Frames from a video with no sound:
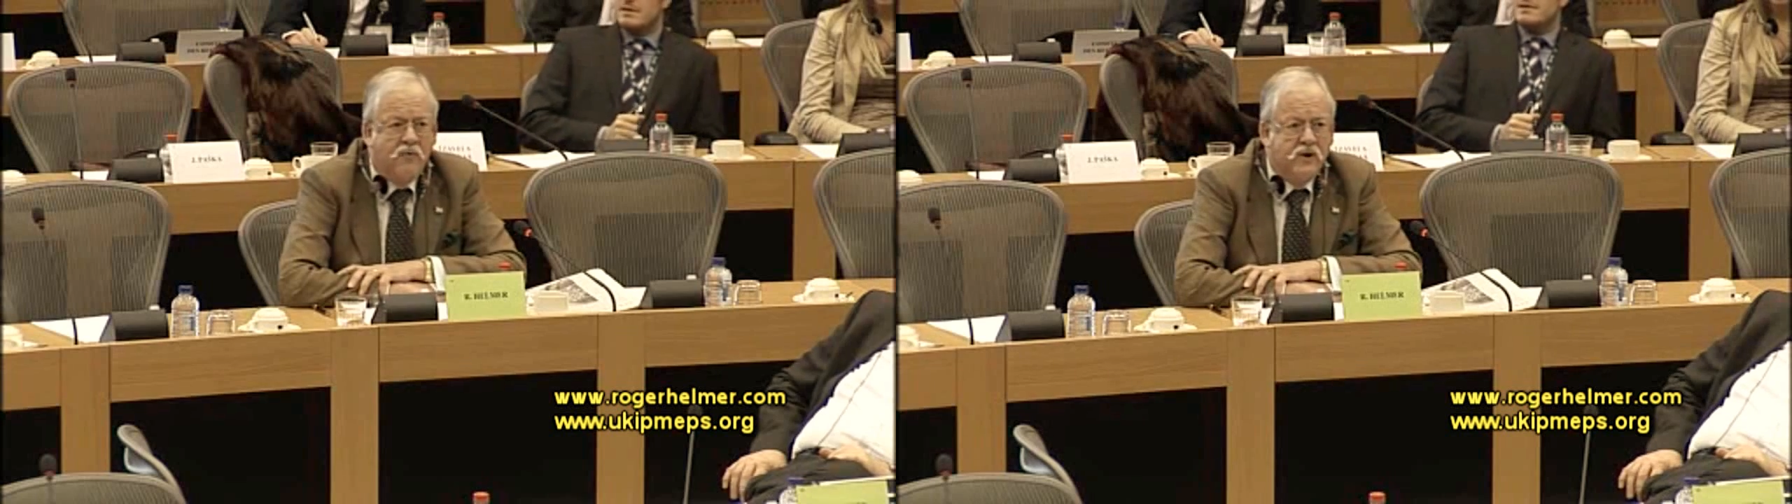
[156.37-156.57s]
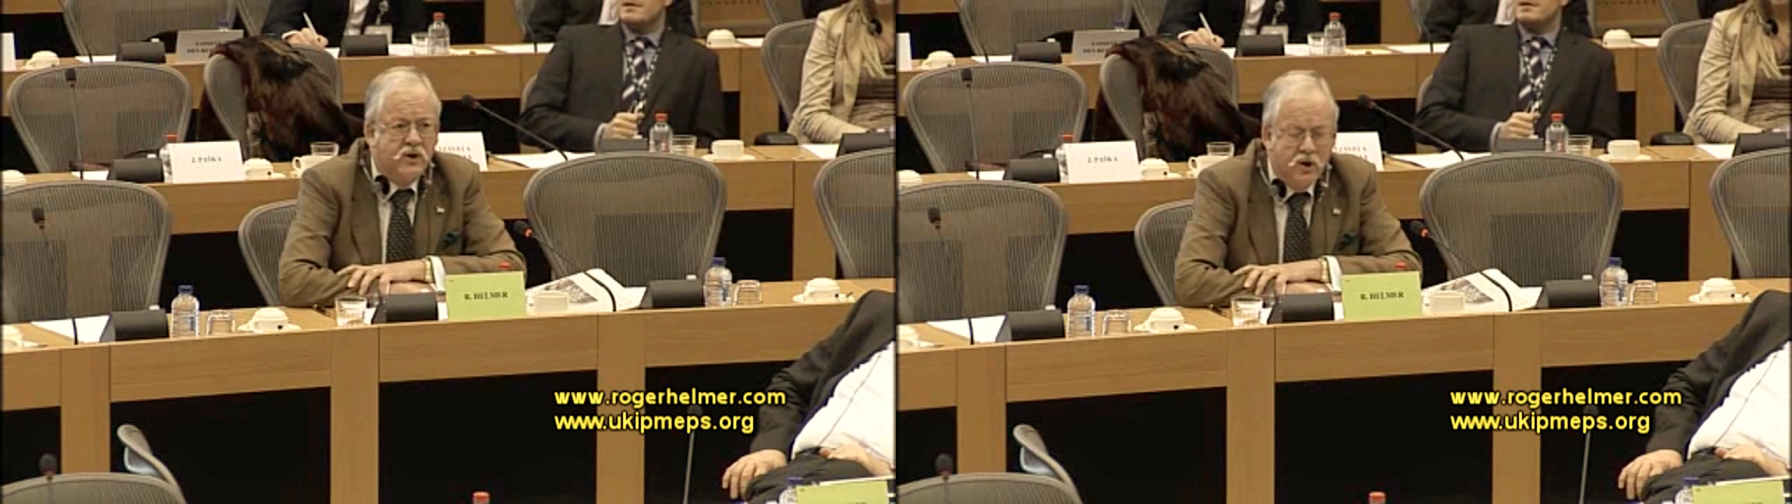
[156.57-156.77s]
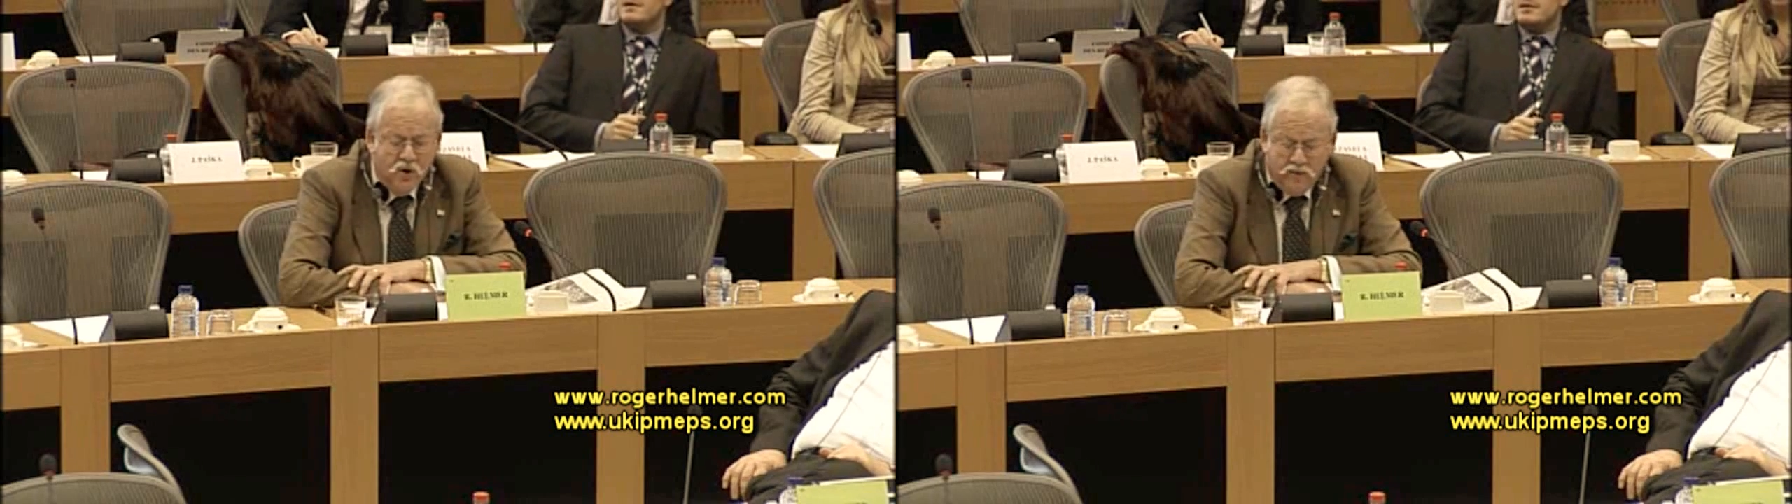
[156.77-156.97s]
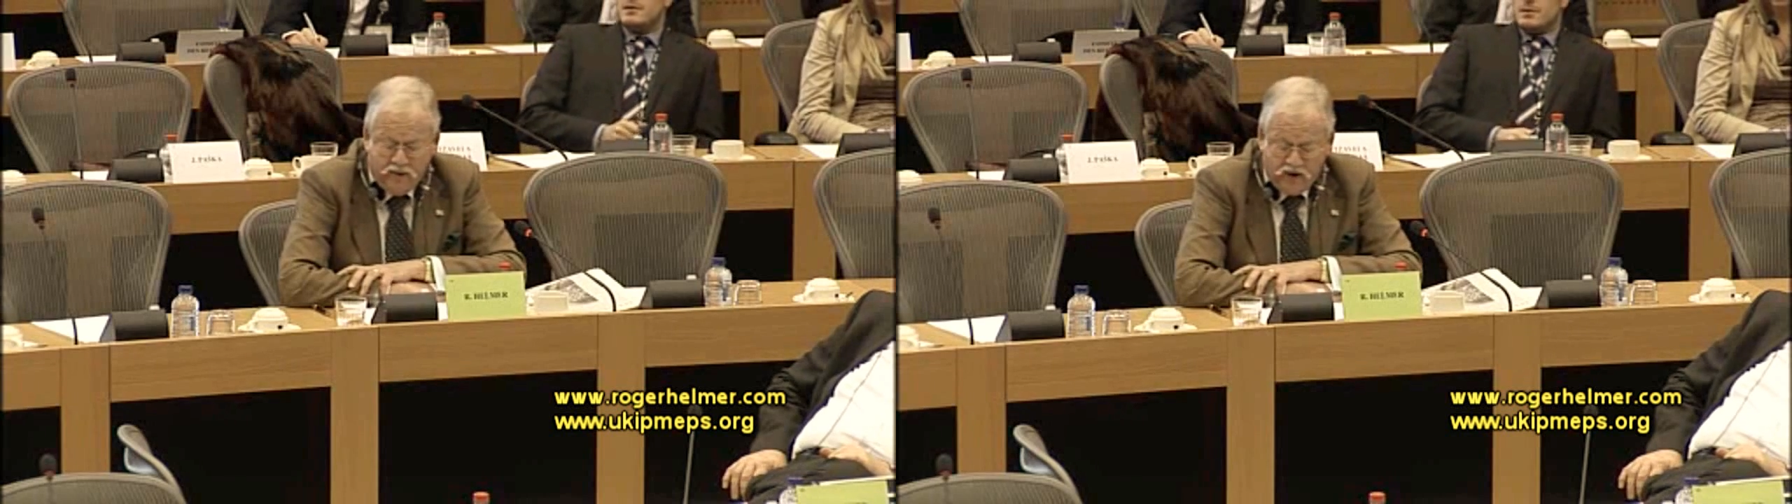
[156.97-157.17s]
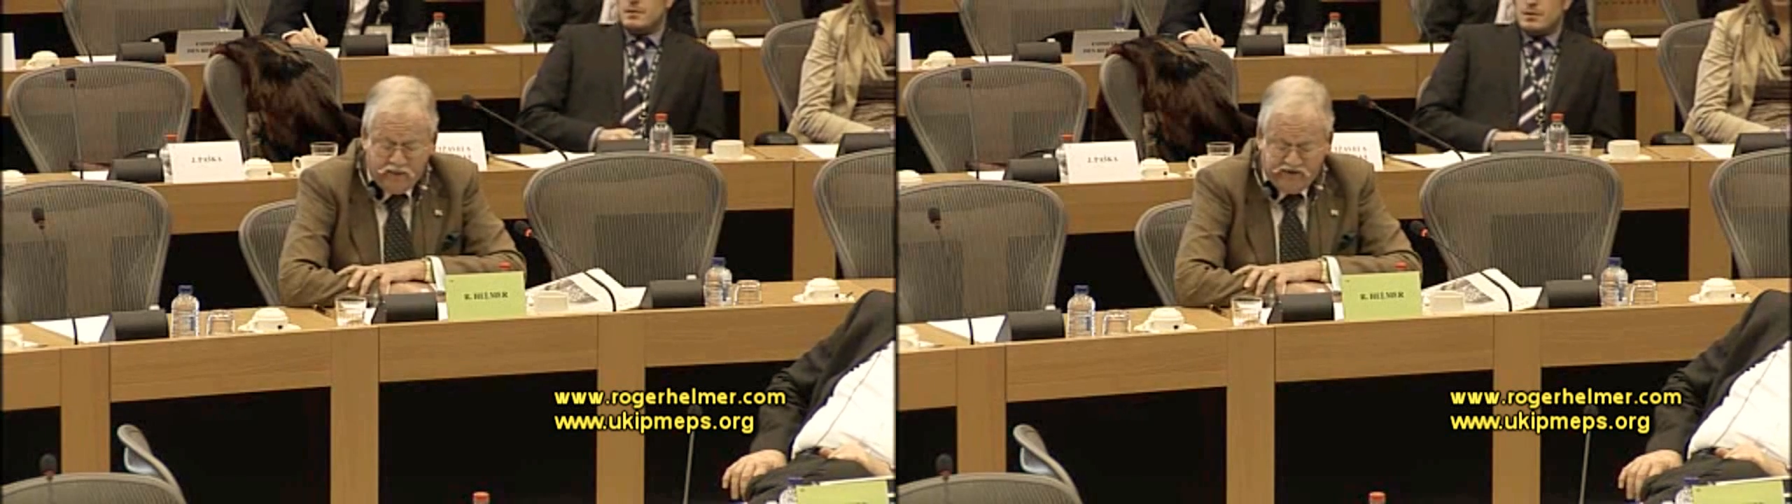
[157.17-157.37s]

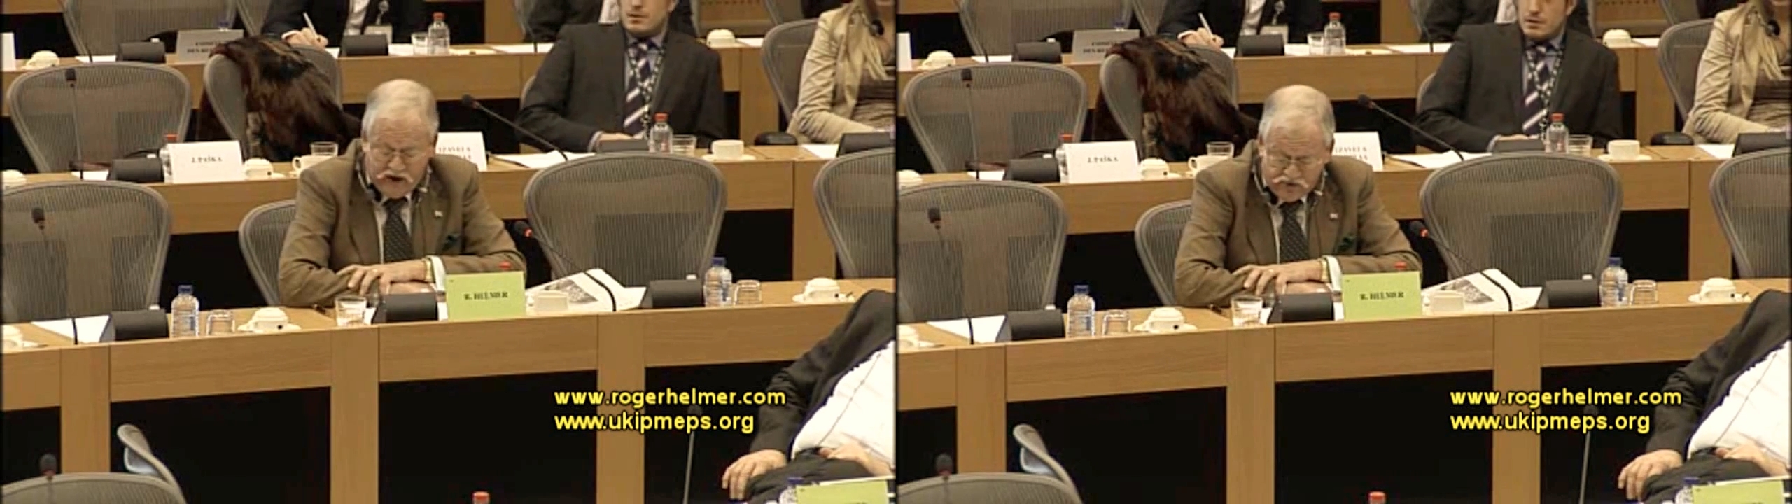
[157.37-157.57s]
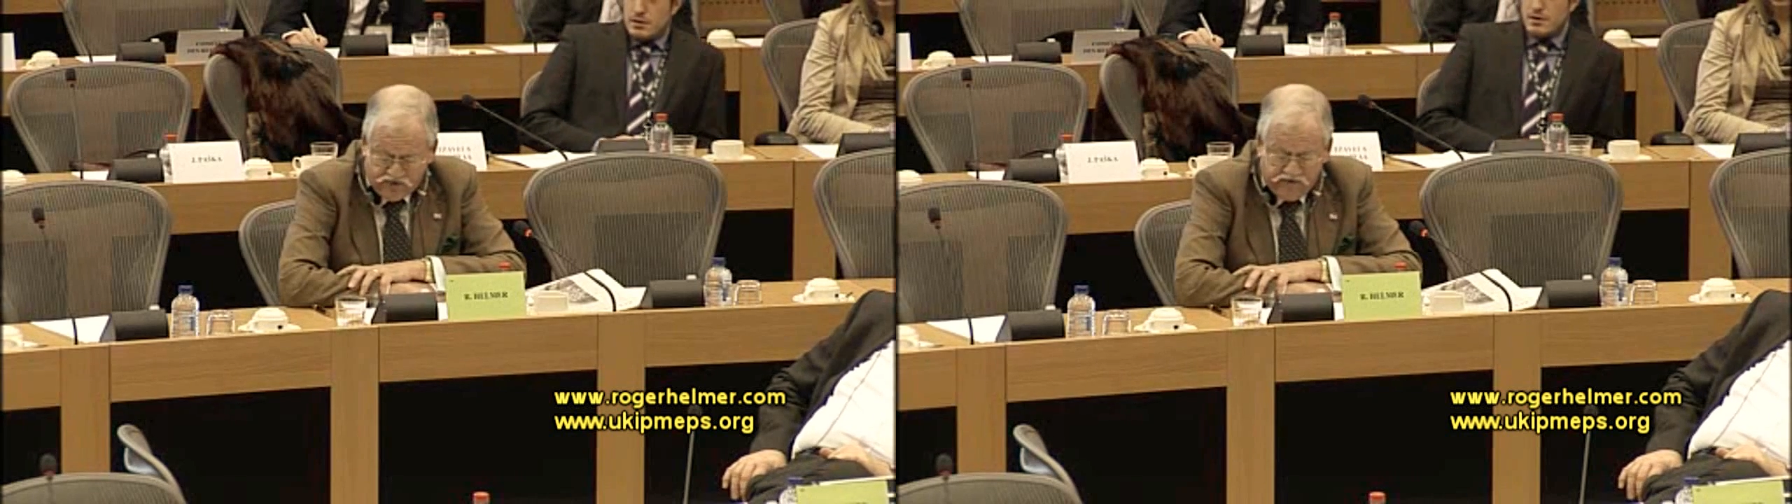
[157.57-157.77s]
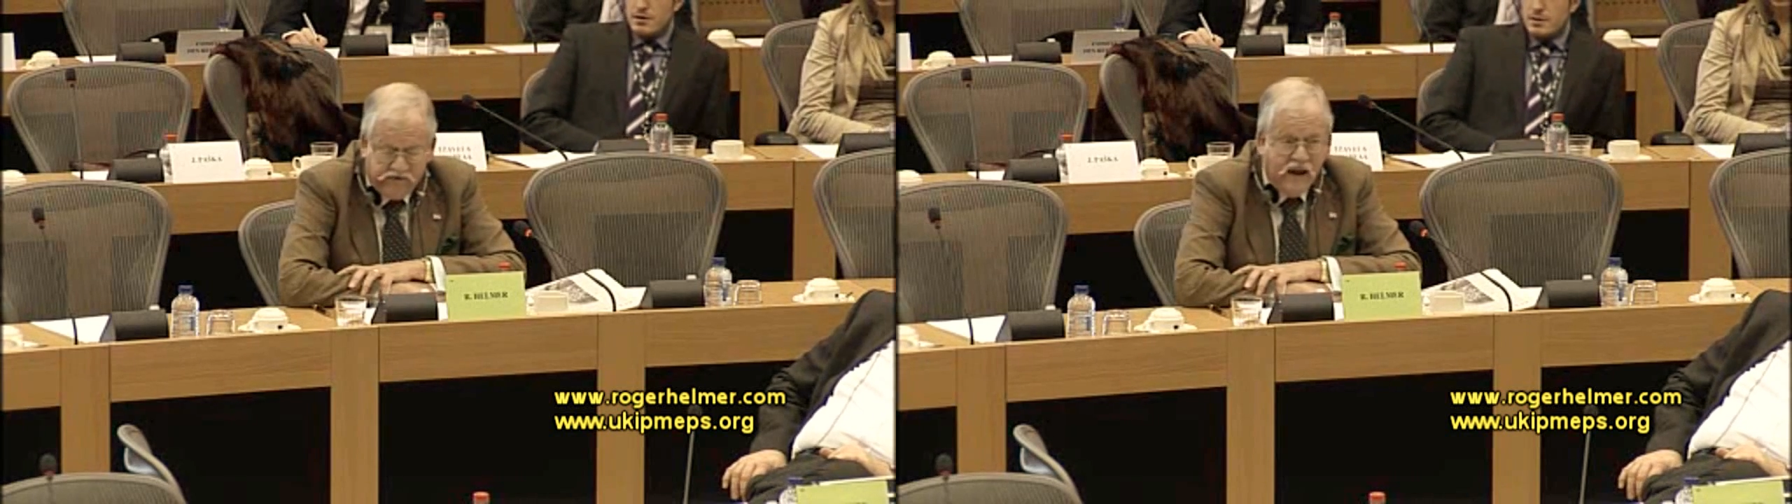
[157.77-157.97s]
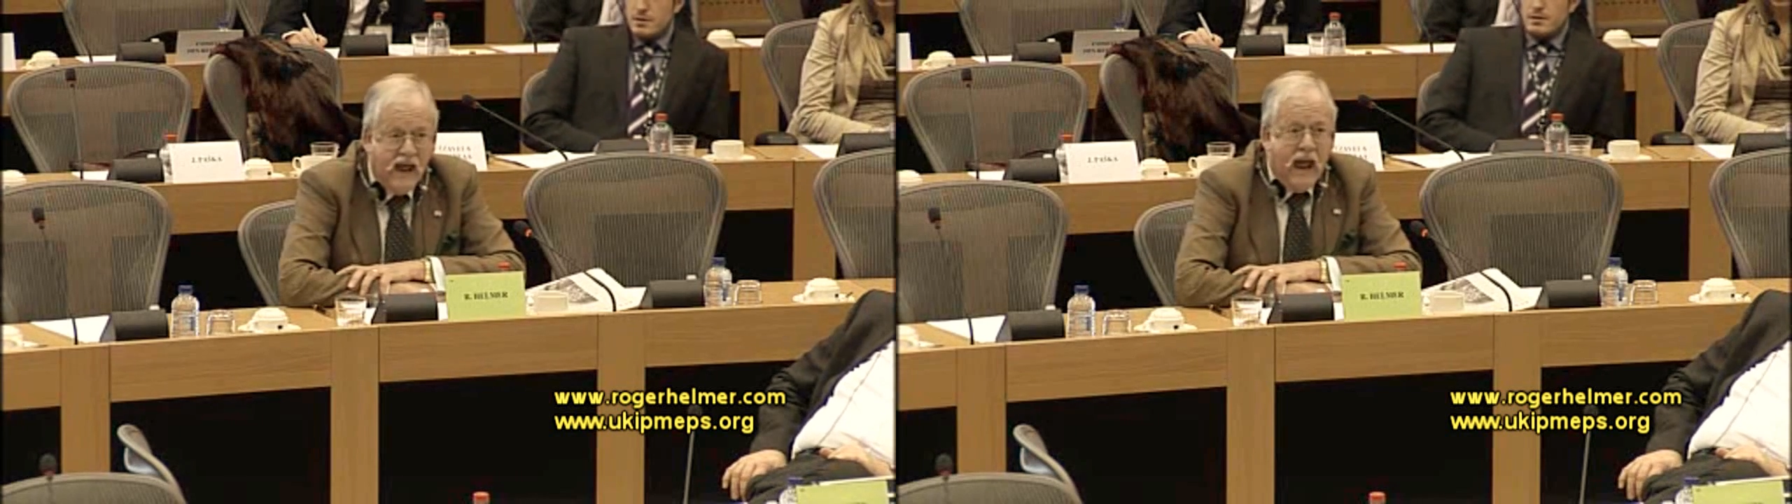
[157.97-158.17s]
renewable obsessions,